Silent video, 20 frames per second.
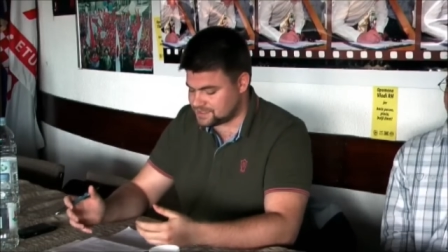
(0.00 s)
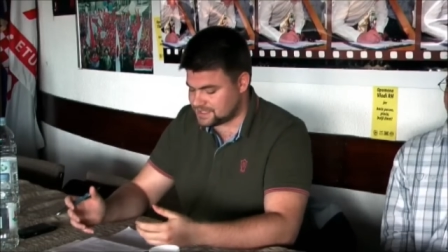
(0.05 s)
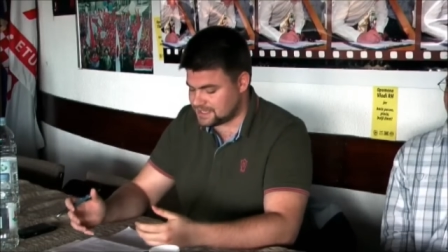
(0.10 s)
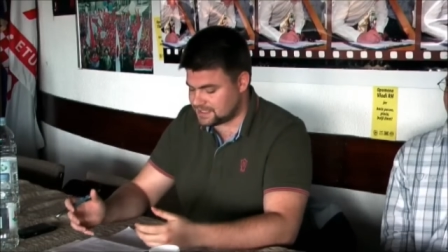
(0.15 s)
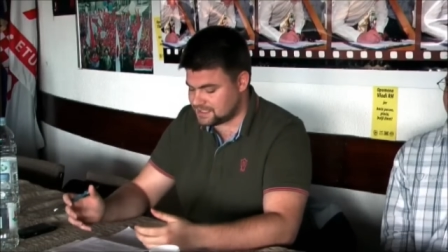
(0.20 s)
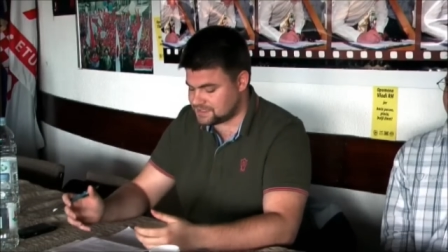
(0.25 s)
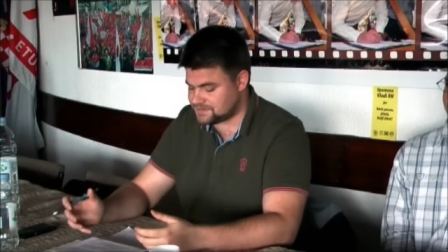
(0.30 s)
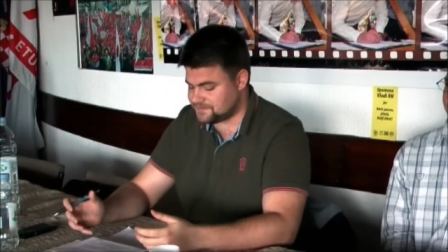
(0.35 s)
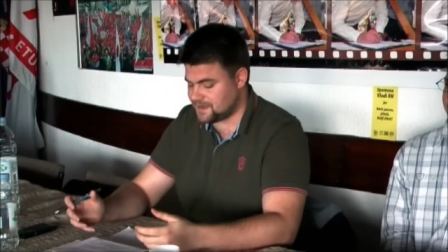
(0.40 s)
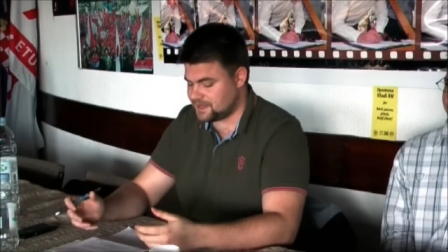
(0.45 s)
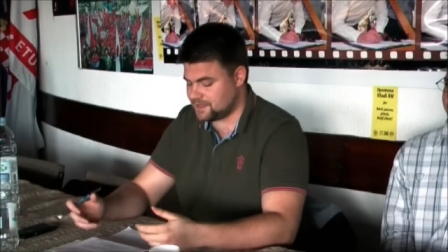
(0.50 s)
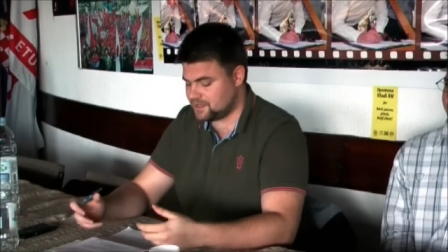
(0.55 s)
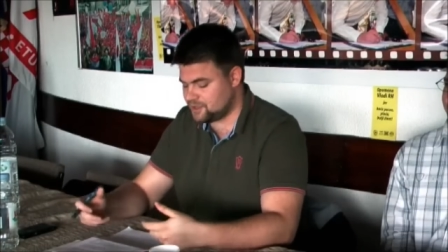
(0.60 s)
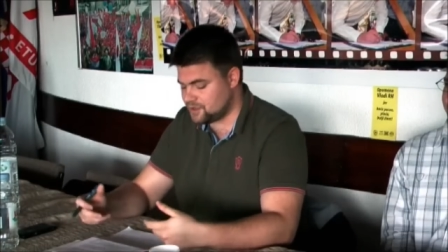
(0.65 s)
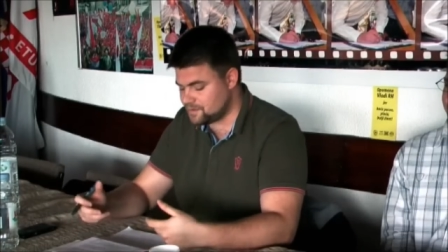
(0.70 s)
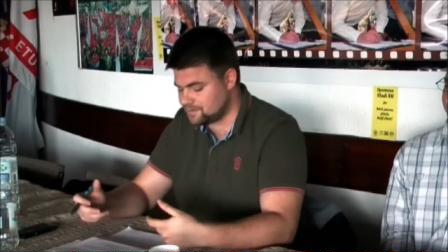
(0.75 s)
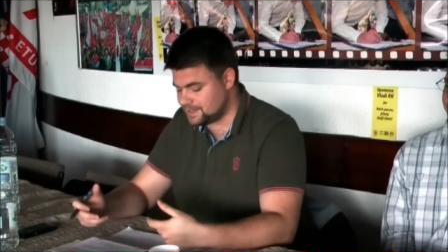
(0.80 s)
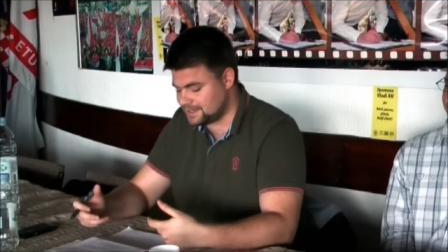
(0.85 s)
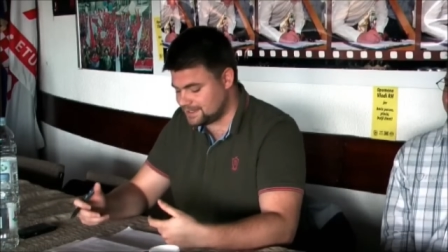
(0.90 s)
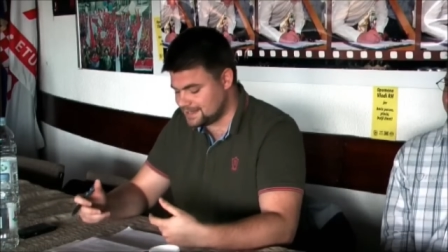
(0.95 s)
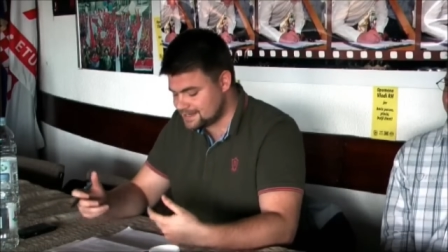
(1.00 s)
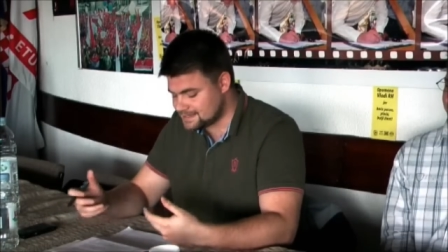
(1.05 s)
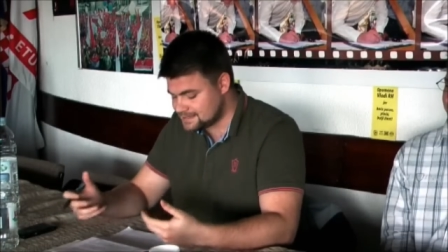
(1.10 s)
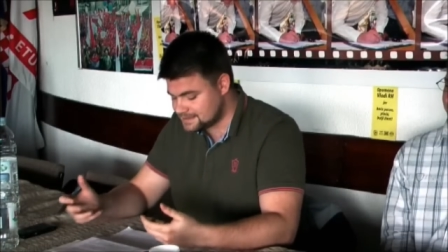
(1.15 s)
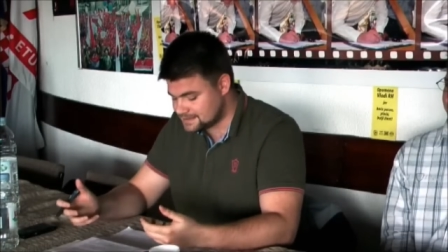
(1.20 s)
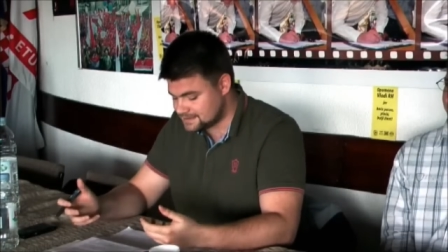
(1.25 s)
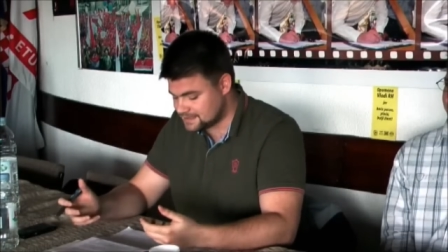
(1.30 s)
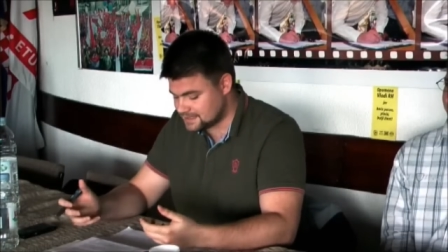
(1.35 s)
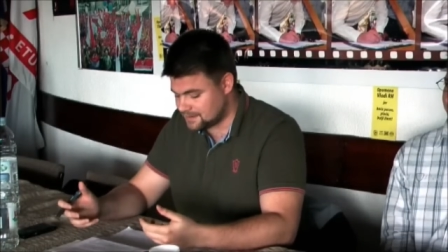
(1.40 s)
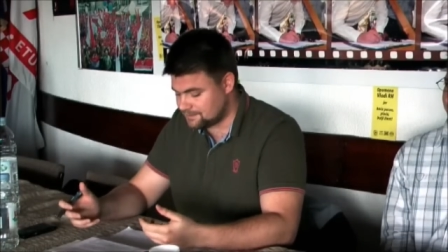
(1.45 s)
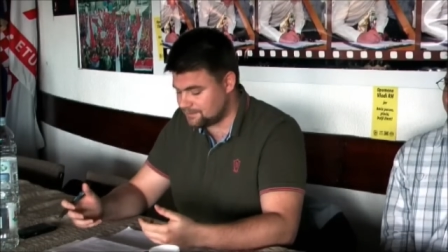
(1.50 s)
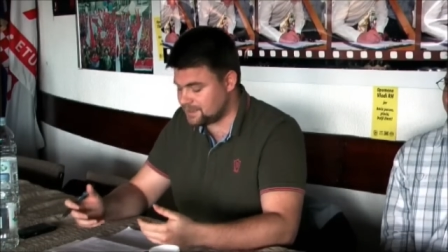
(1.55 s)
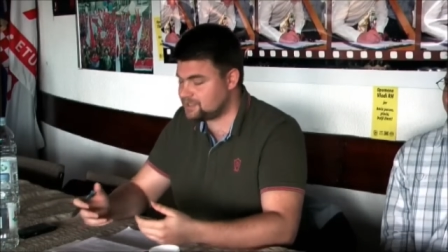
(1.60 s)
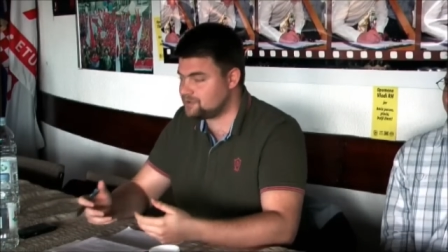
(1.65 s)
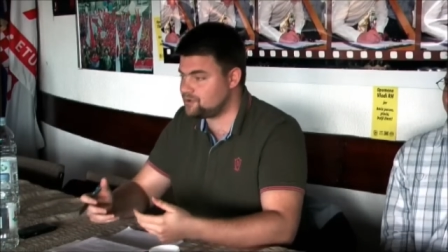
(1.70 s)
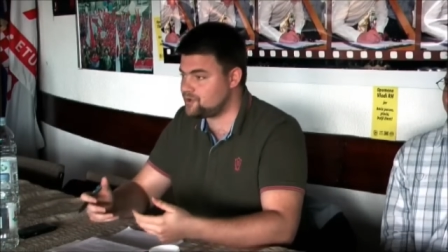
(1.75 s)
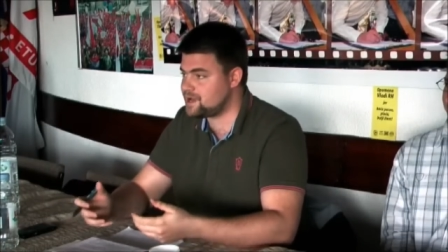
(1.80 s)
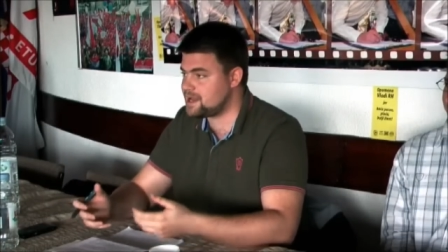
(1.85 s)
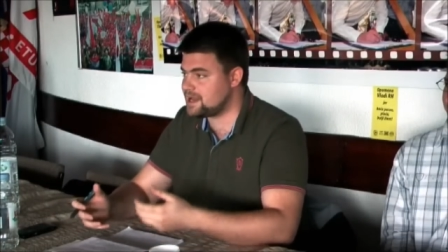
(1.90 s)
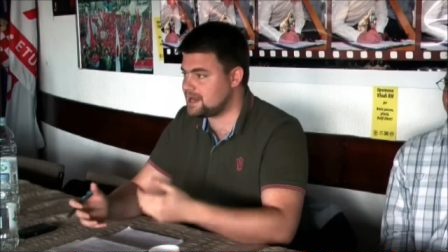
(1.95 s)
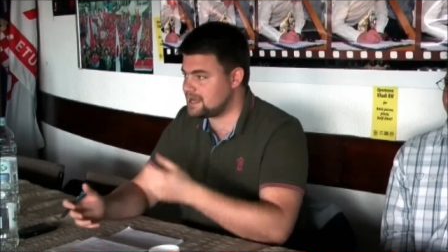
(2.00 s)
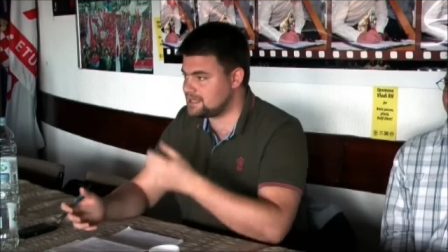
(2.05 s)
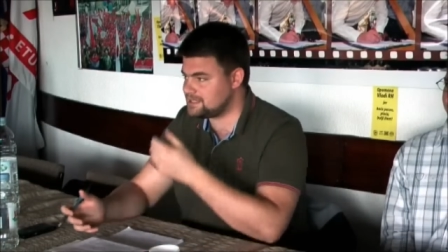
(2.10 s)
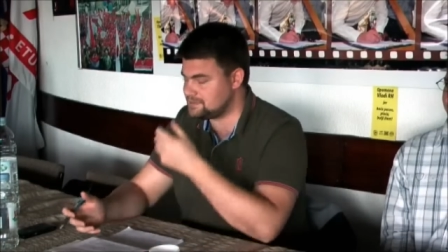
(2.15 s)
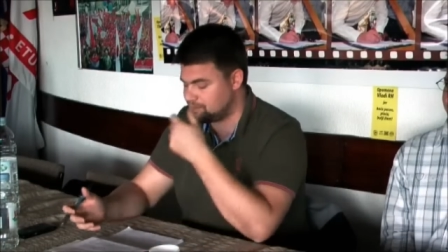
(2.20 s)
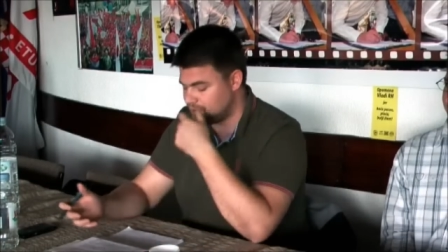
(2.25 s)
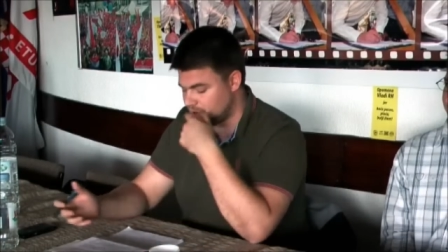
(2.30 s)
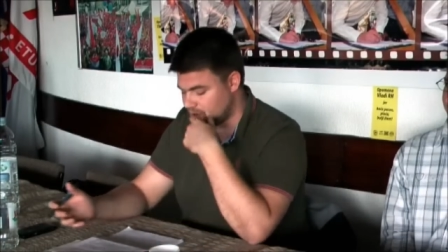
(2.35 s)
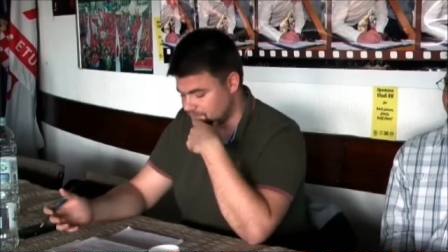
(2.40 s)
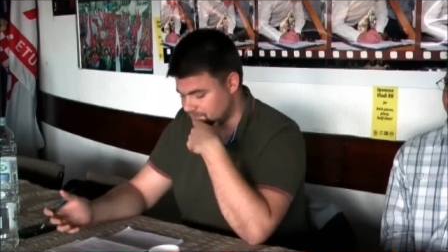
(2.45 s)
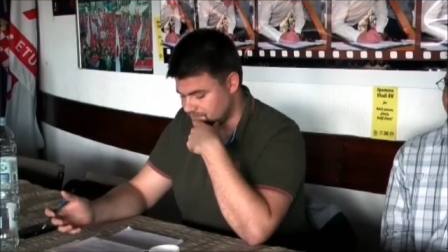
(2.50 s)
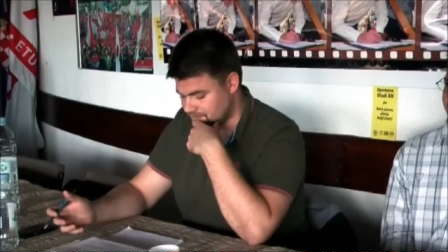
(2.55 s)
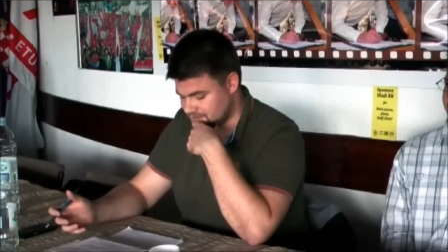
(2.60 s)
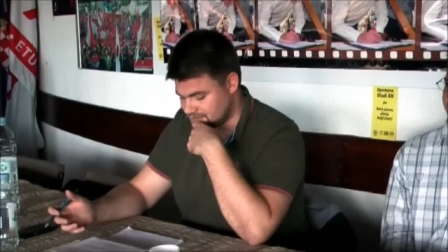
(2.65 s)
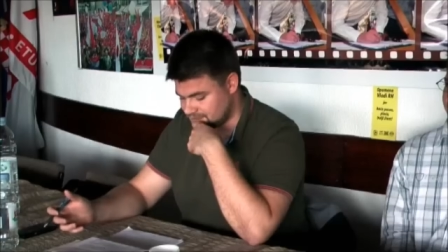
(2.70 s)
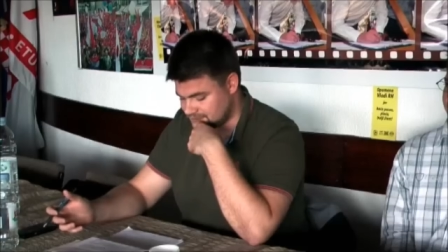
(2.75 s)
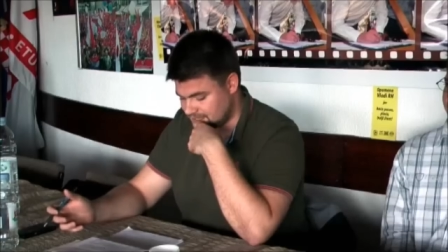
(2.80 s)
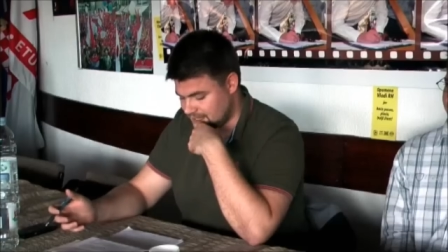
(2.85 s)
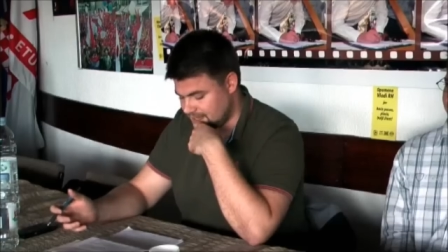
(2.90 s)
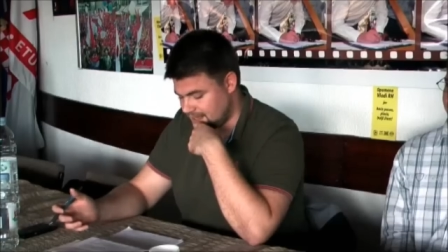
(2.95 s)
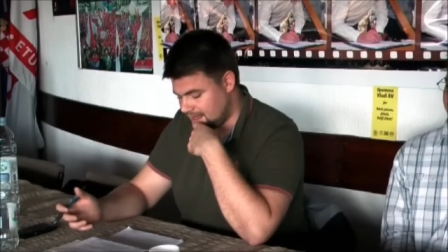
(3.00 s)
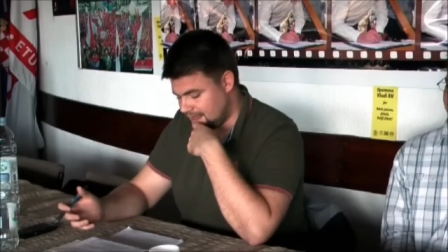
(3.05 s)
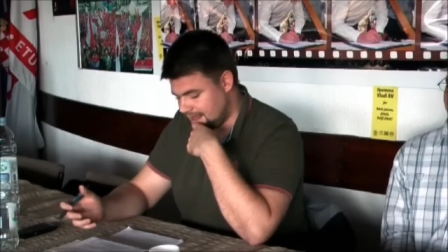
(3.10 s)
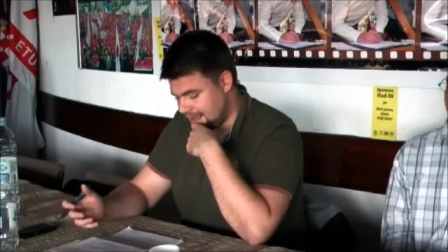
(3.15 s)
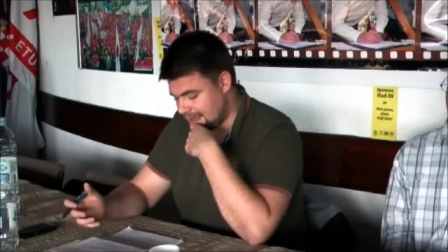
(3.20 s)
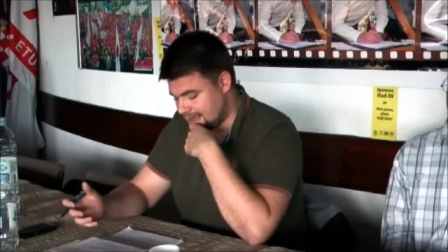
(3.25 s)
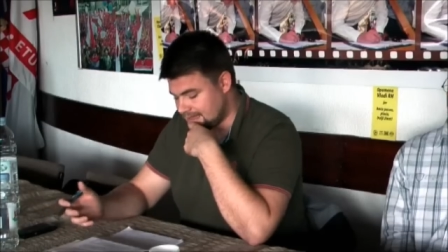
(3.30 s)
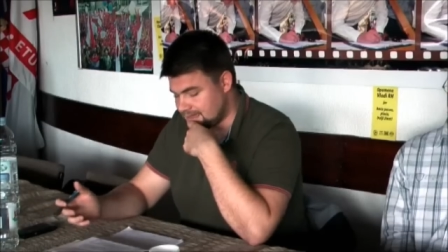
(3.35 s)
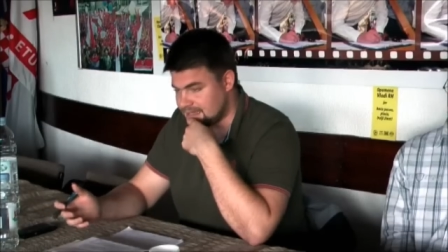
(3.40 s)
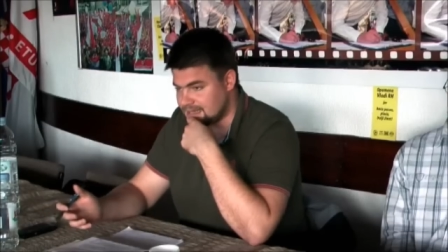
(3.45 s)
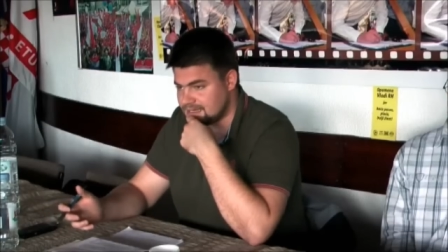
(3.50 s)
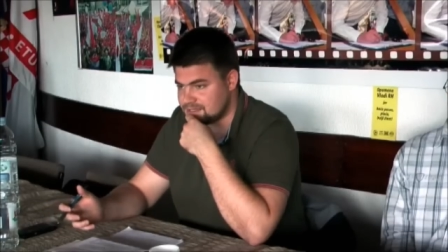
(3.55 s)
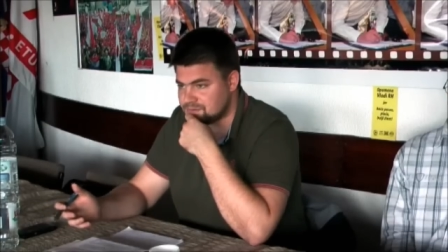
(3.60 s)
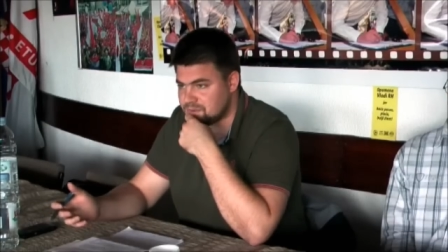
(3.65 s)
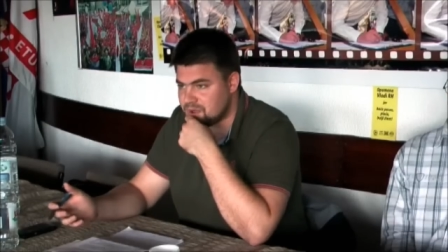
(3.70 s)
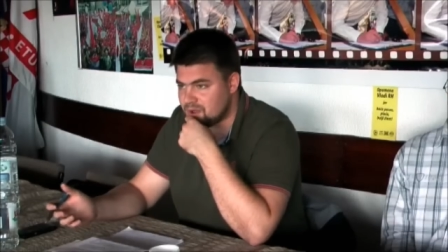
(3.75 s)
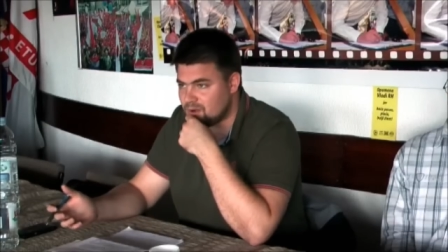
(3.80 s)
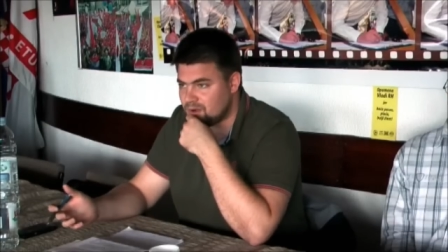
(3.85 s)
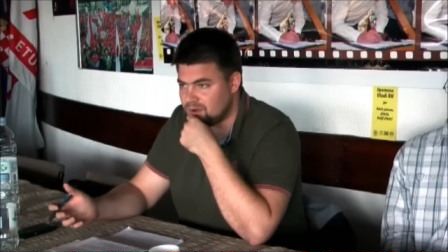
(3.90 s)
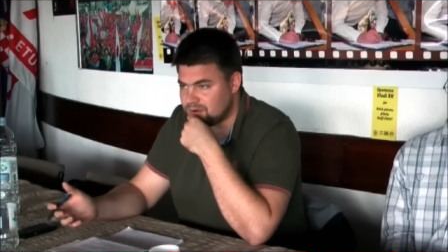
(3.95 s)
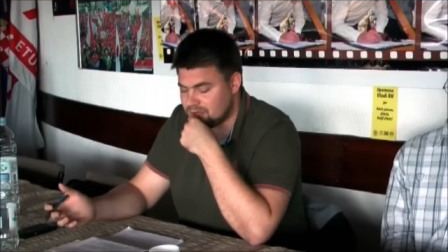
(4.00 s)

satisfy human needs, but to realize profits. And as we all